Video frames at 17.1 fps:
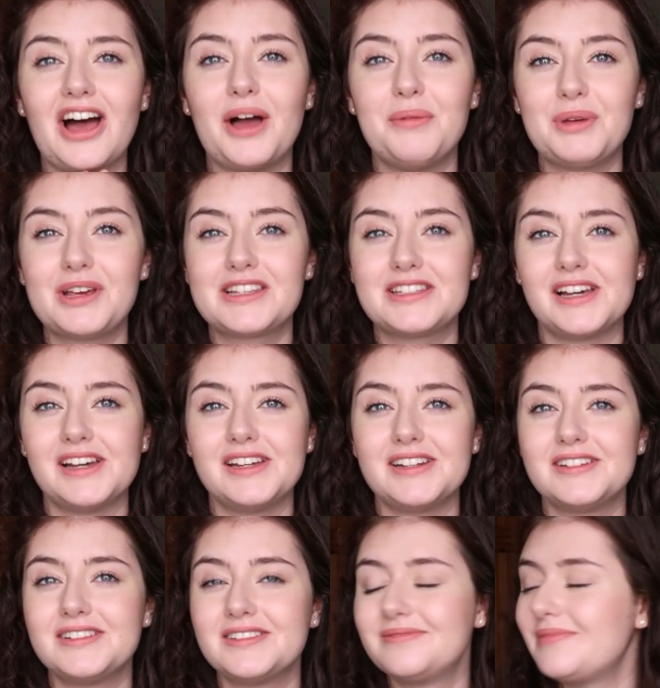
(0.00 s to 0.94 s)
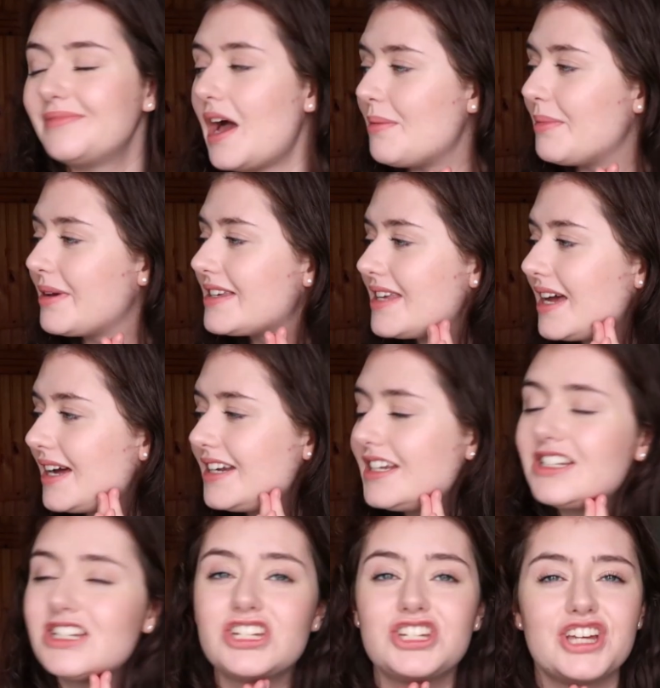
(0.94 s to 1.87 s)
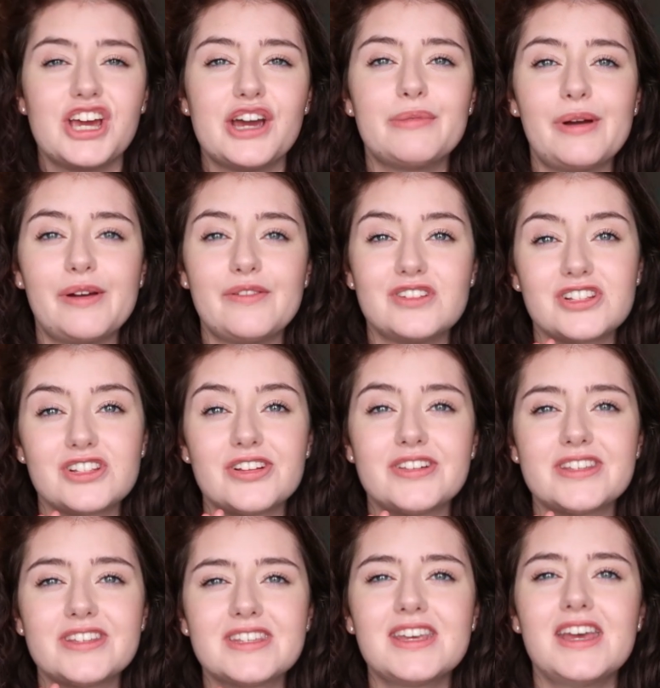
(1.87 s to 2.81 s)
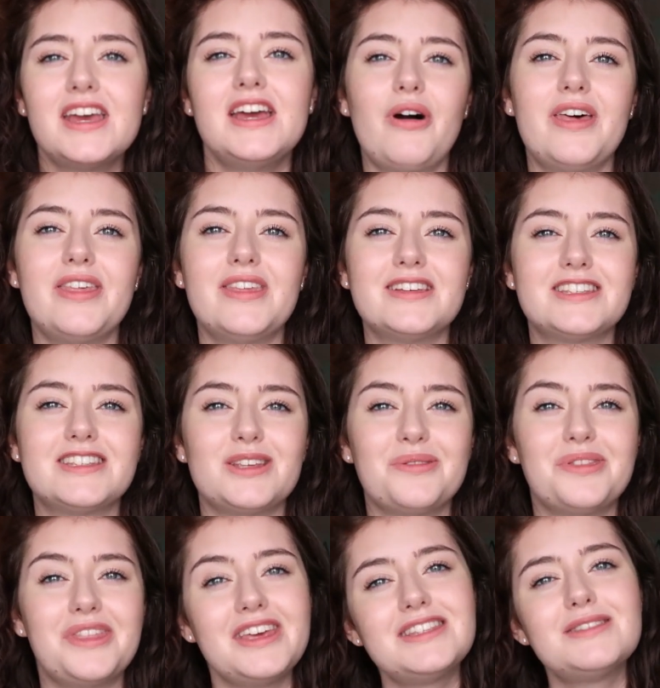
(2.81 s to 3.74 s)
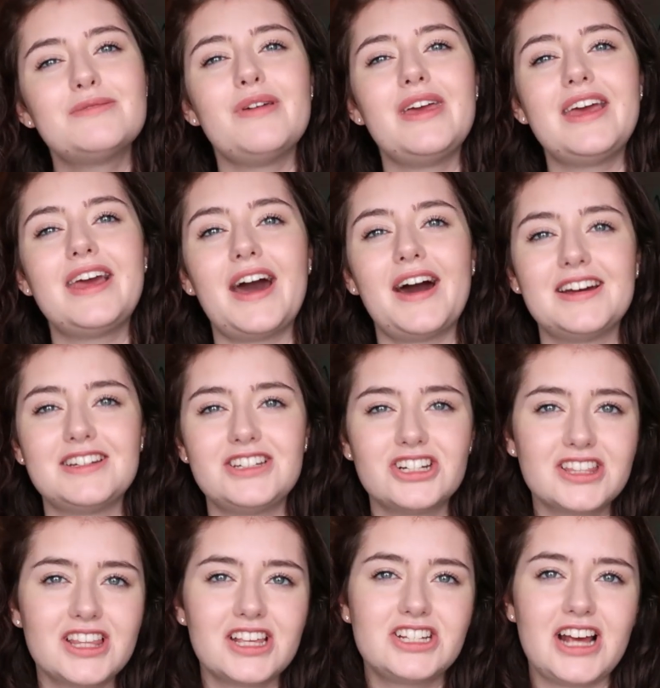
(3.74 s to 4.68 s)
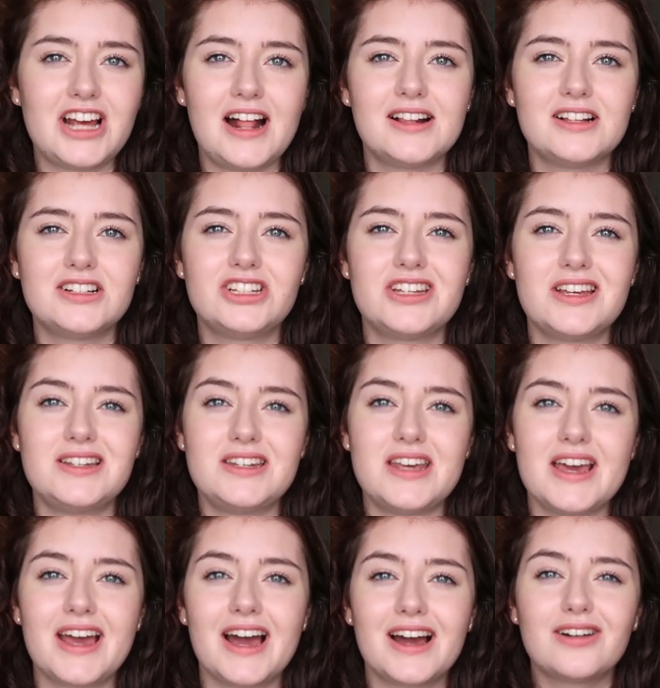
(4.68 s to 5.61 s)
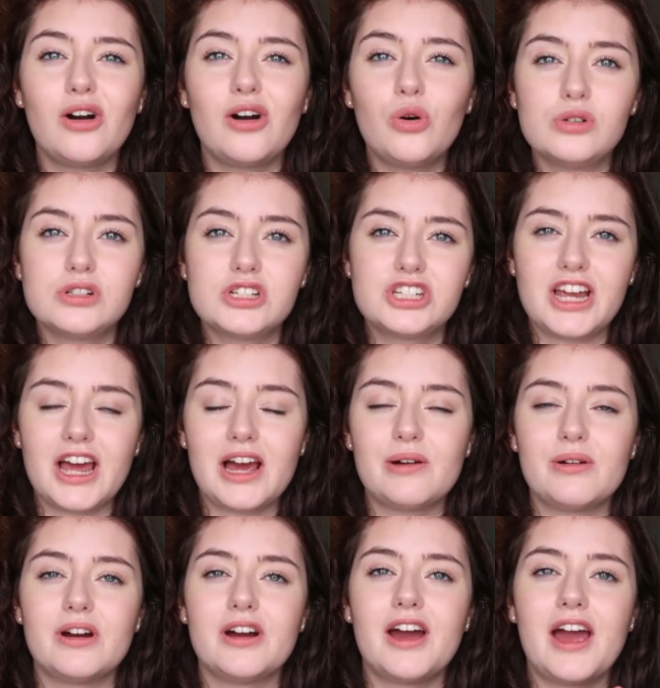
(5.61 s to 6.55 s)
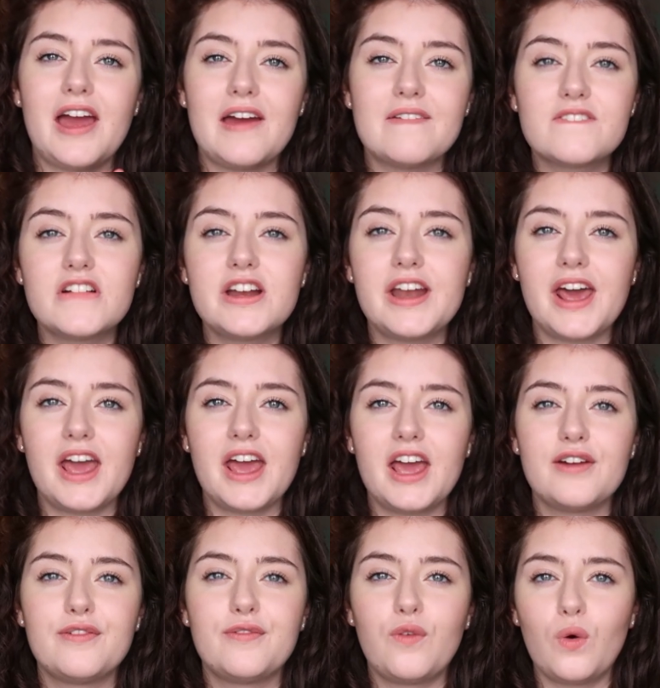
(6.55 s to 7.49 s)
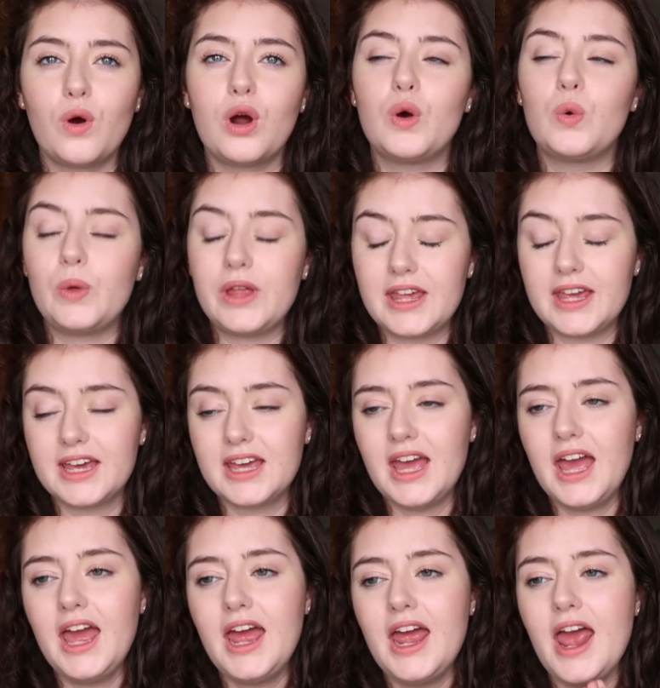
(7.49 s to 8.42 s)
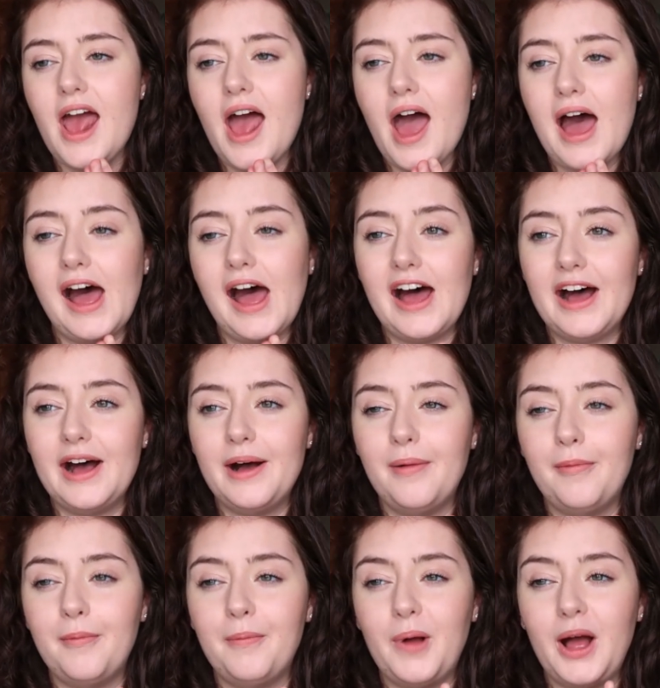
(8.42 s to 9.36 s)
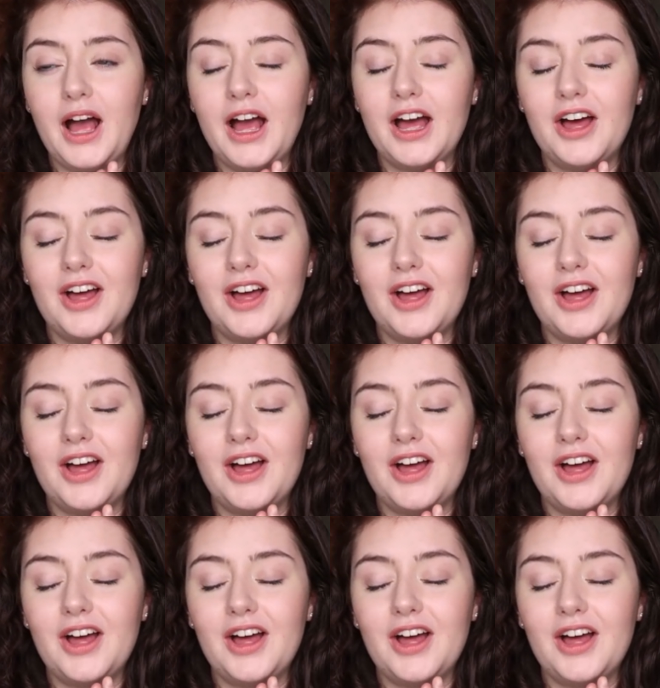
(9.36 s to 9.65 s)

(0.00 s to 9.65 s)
I'm excited. I'm excited to share my results. So this week I took the challenge to take a cold shower every day for a week. Um,